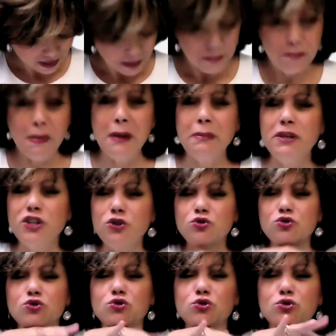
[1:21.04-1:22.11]
Maybe they're
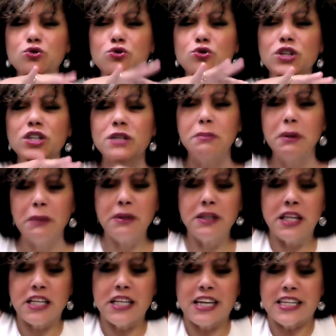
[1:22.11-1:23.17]
dirty. Maybe
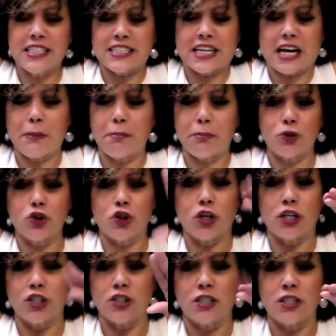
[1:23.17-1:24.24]
they need a diaper
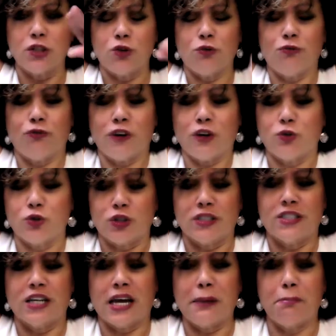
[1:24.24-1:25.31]
change. These two fingers,
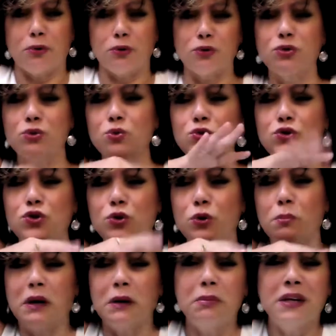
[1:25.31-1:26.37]
diaper, sucio,
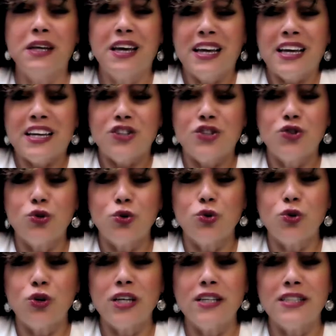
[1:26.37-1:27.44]
maybe
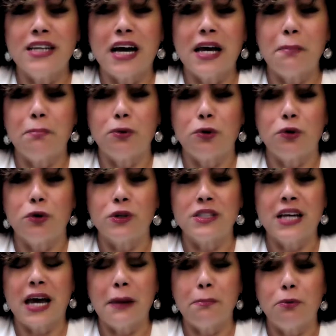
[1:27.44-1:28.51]
dirty diaper,
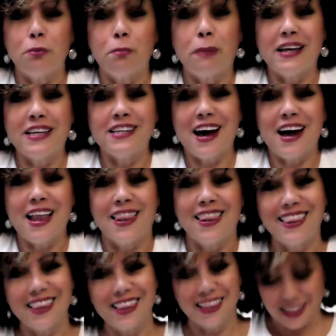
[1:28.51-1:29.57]
pañal.